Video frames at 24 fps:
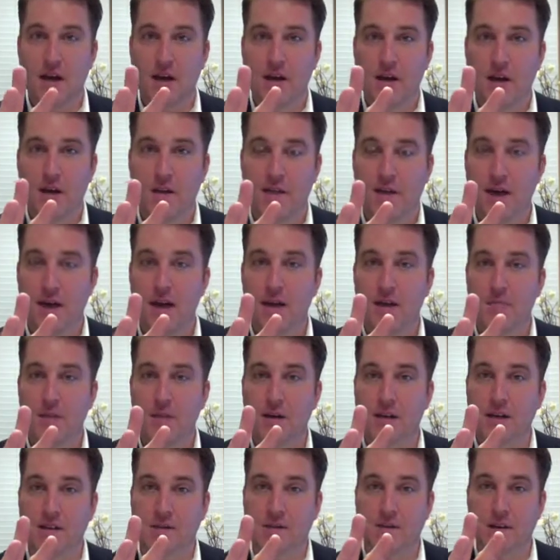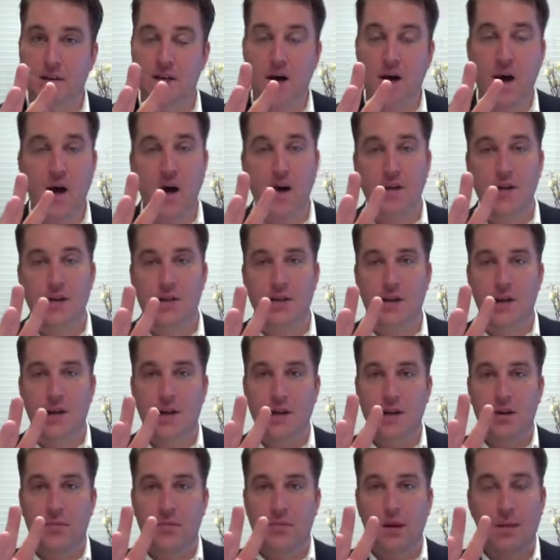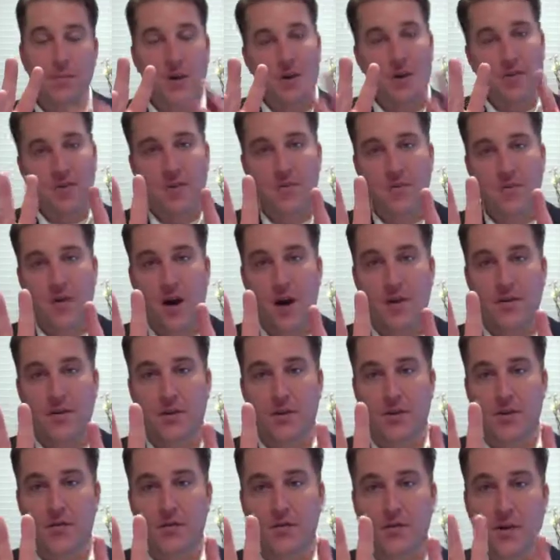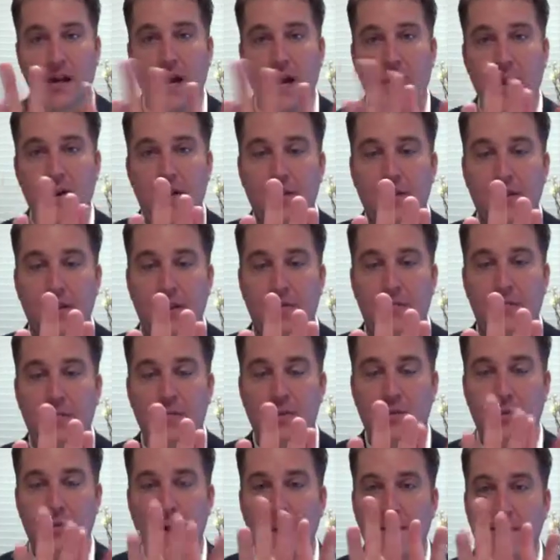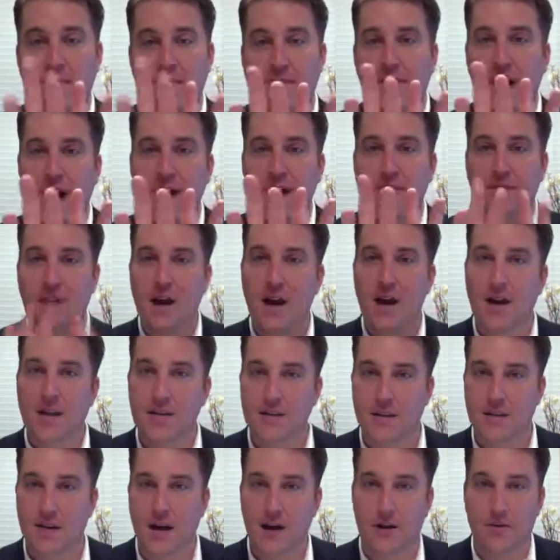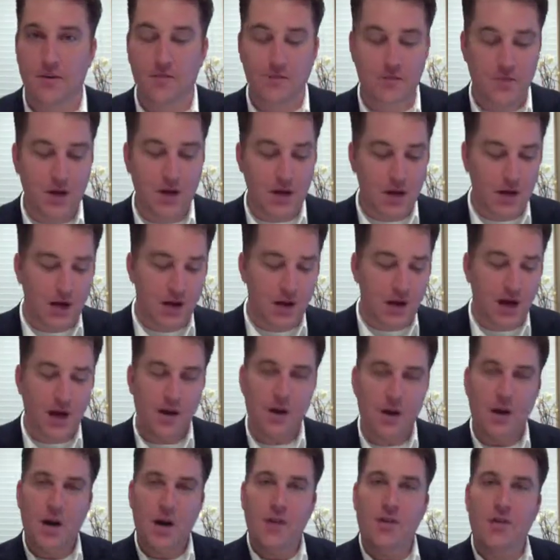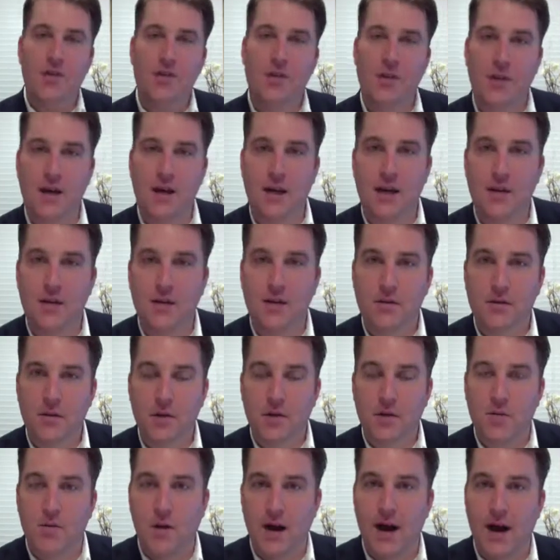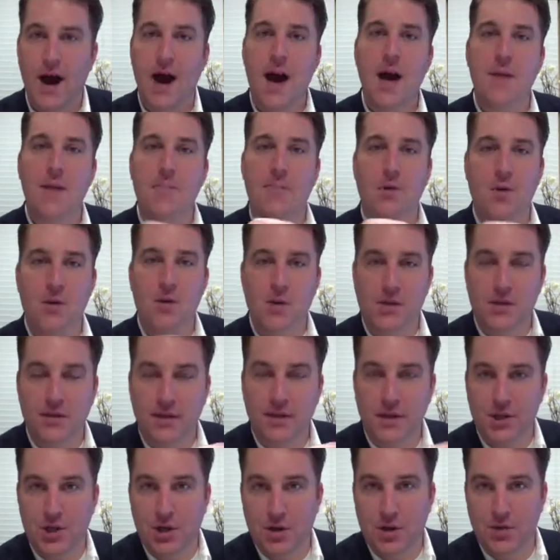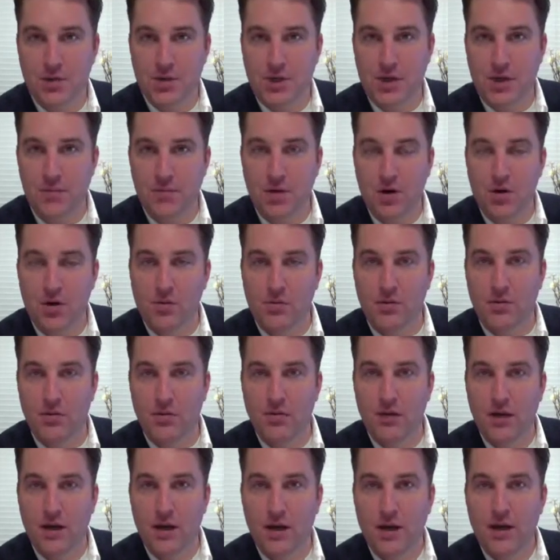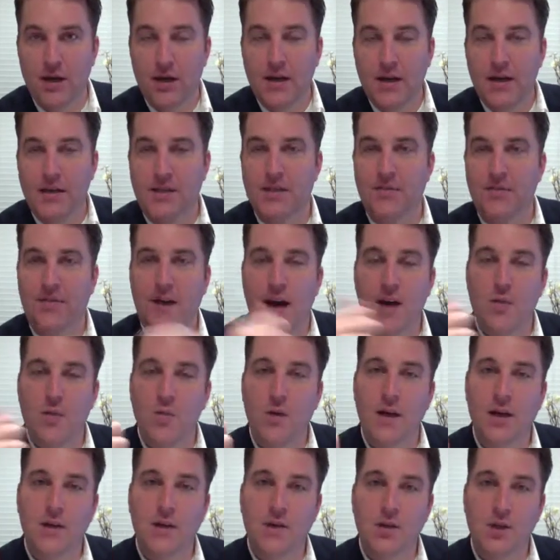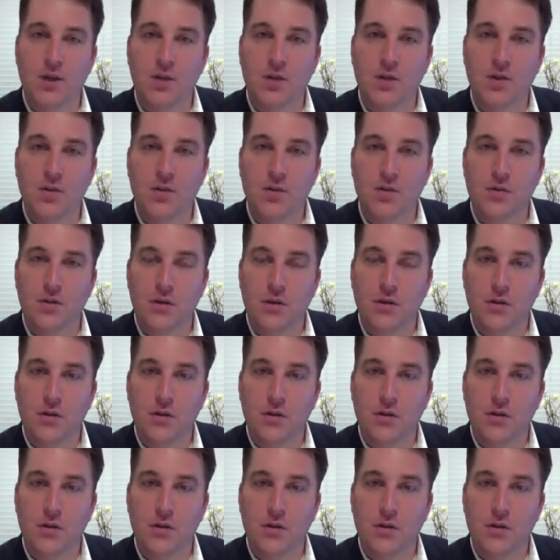And then, because of the cost, my mother and father, we added them. So I have 5 lines now. Another thing why I personally chose T-Mobile is if I went to